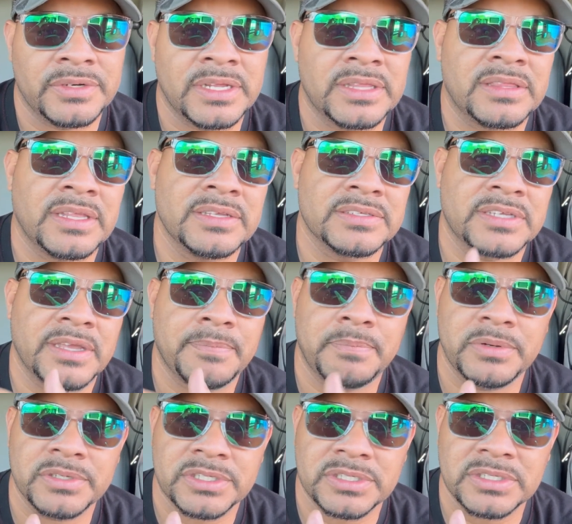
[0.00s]
and things get
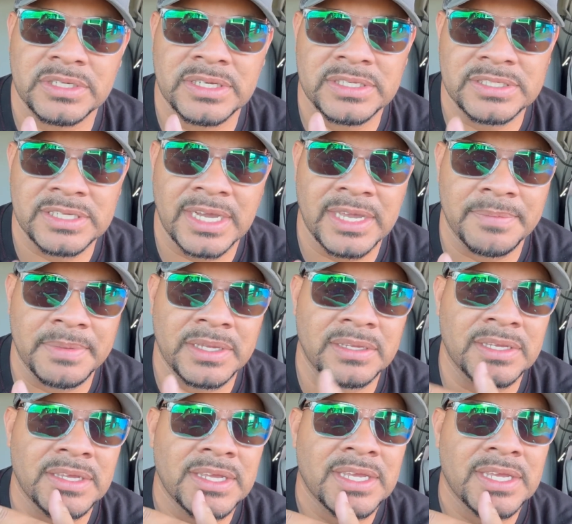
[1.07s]
pushed in timing.